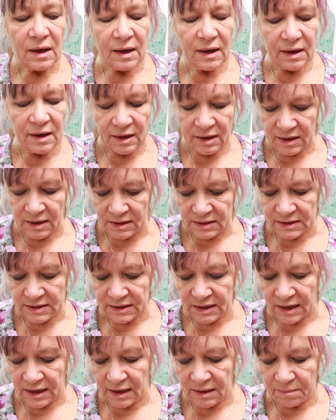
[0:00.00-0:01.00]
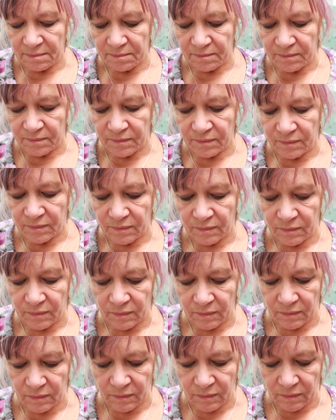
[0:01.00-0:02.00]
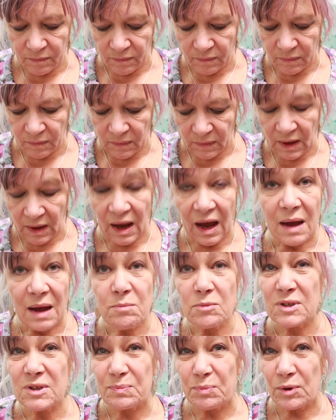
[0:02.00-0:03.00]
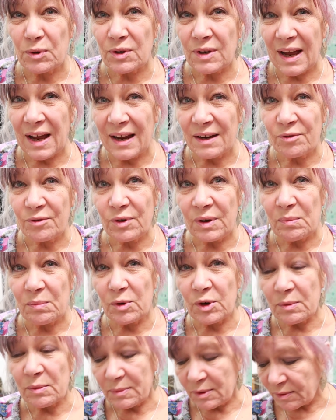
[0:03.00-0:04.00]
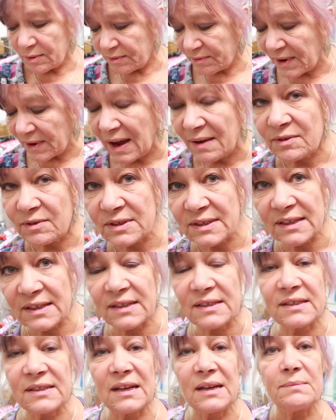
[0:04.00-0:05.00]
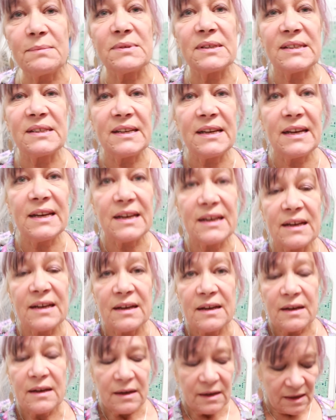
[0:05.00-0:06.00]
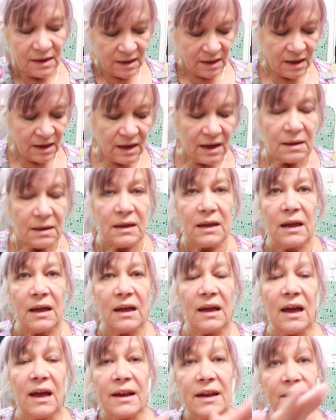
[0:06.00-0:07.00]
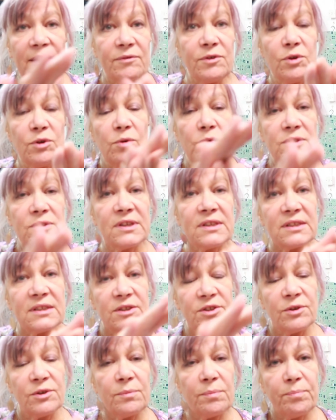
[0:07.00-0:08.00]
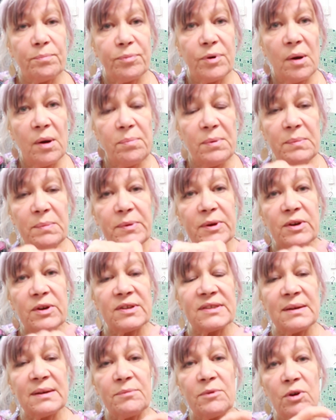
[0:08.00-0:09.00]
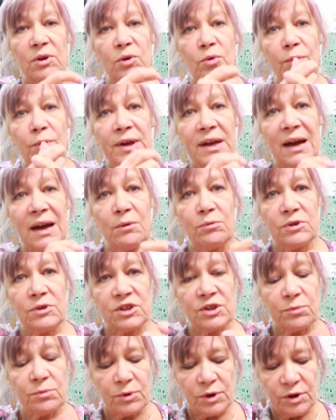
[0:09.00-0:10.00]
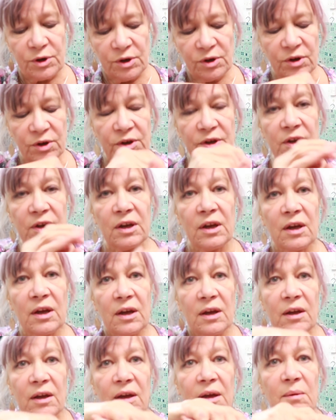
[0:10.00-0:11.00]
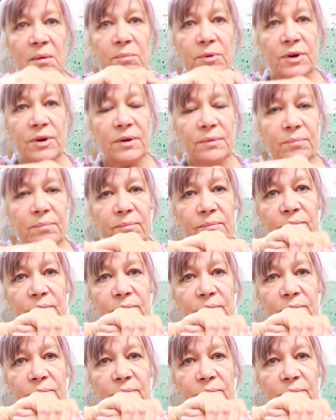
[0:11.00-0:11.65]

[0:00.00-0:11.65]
And I must put hand cream on about 5 or 6 times a day. And I've noticed, probably because I'm not going out to work, but